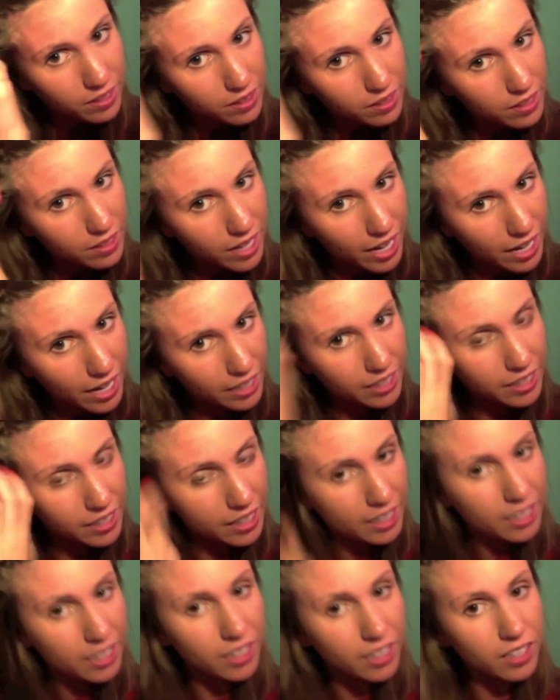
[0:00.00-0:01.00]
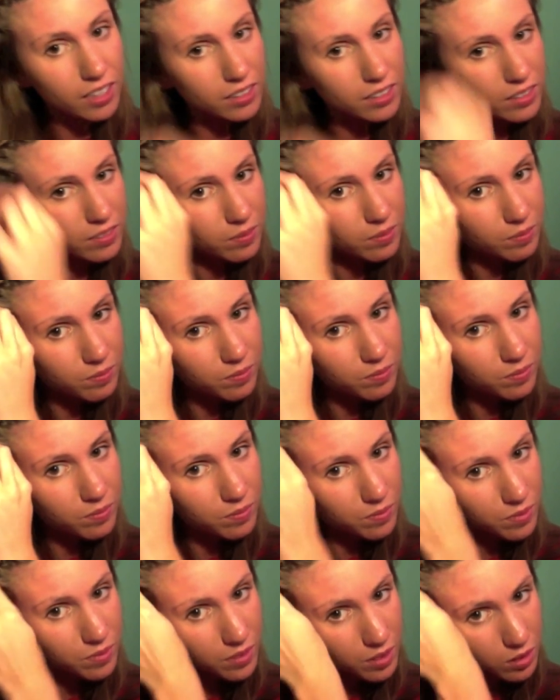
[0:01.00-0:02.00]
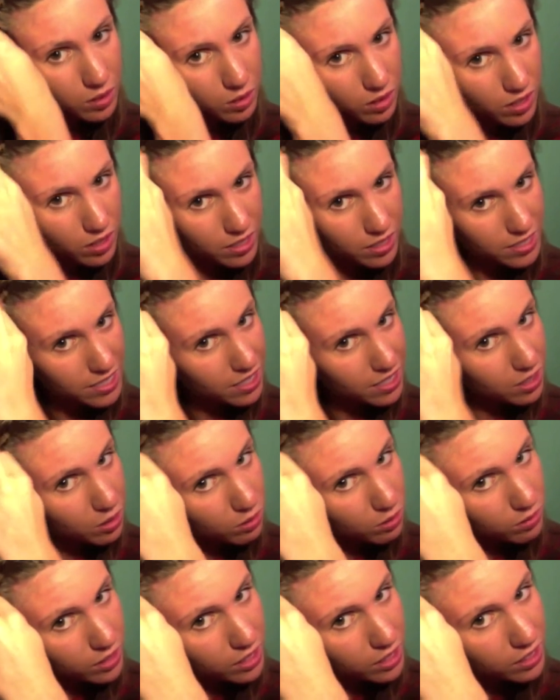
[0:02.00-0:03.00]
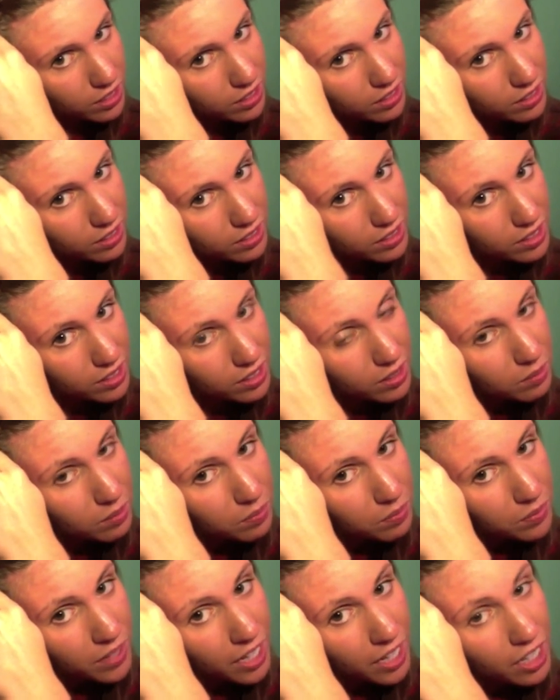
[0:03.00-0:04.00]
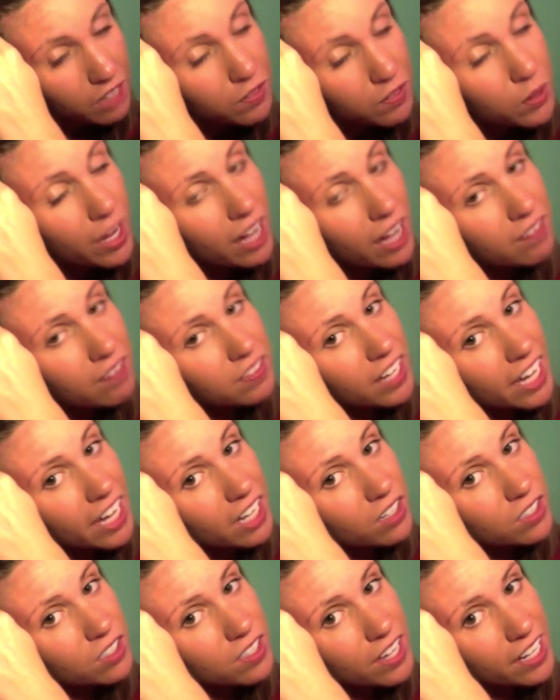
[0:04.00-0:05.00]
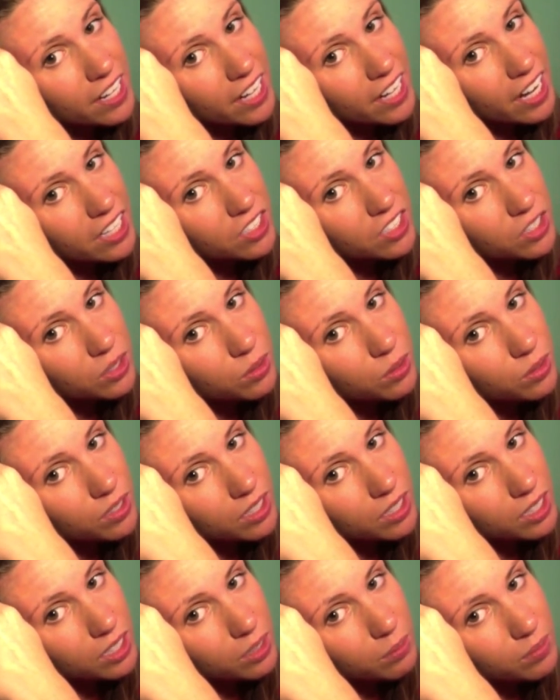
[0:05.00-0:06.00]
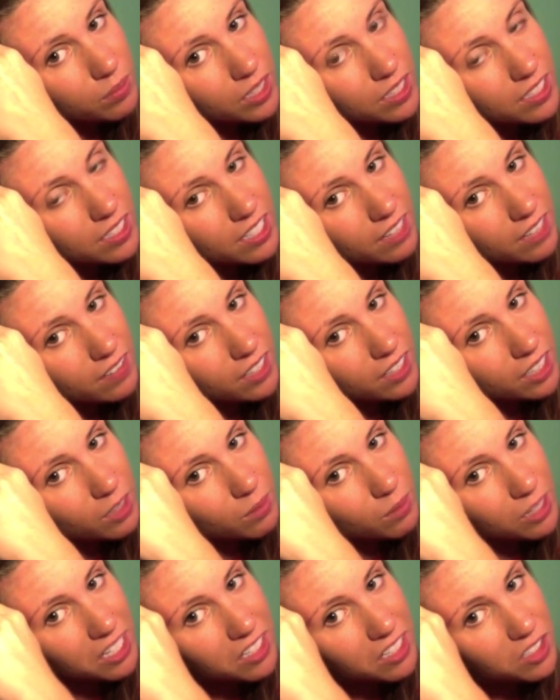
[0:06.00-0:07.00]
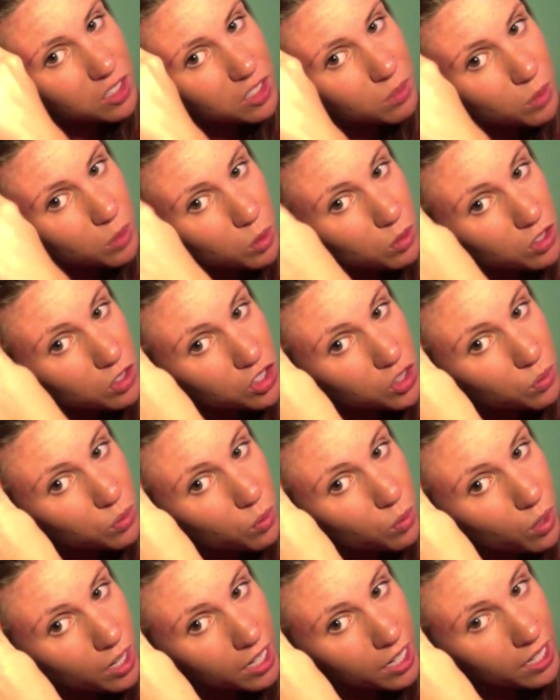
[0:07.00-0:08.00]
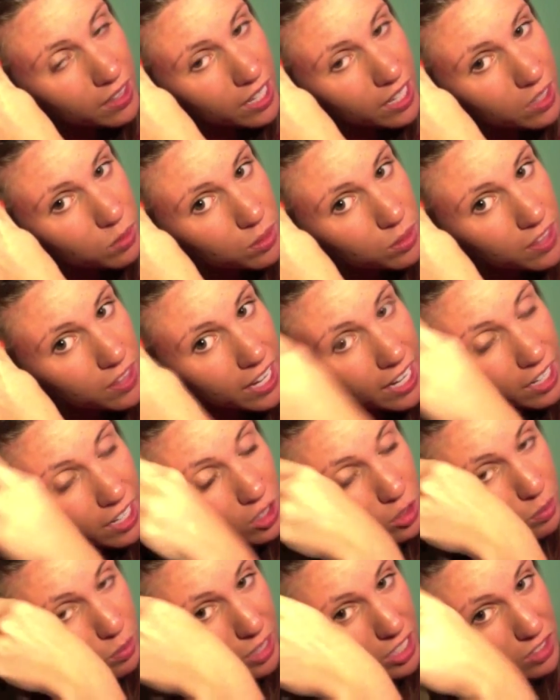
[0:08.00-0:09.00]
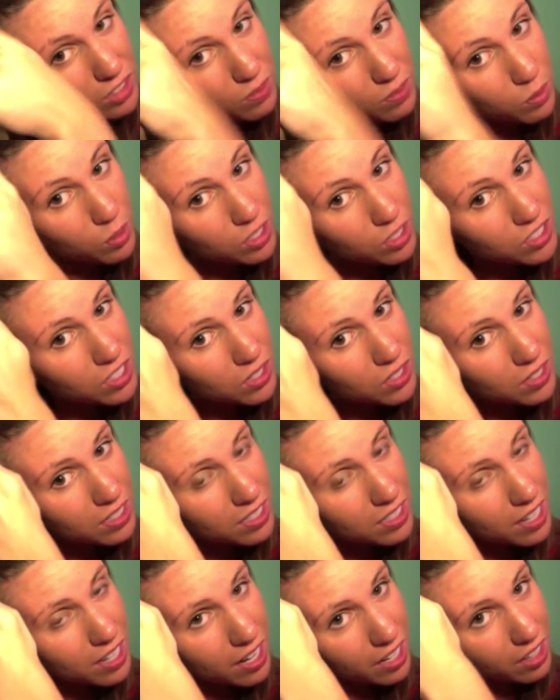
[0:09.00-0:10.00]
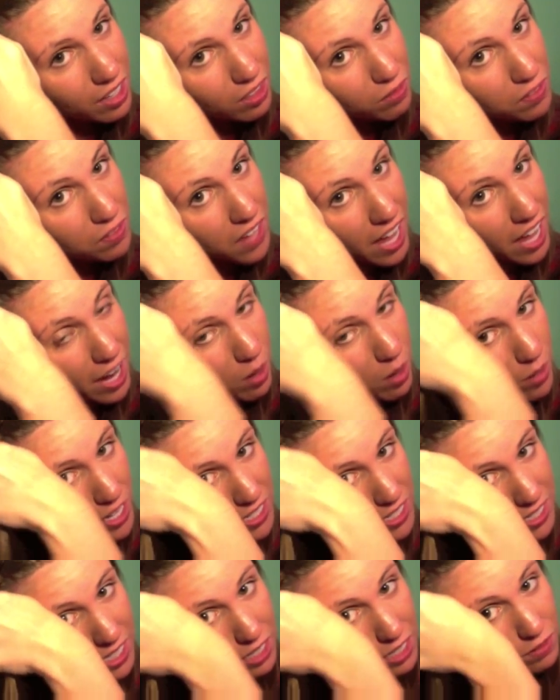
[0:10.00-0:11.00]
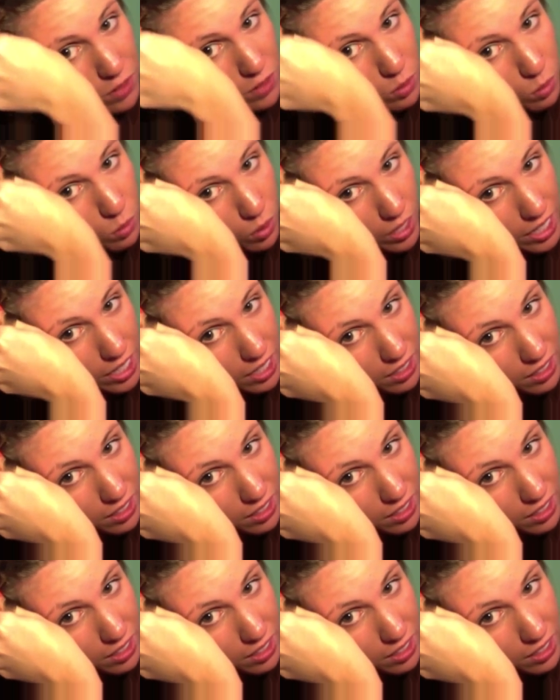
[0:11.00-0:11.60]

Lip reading: Adding hair, crossing over. And if you have layers like I do, it's never going to be as smooth as you want it. That's what the hairspray's for, so you can tuck the flyaways in if you want.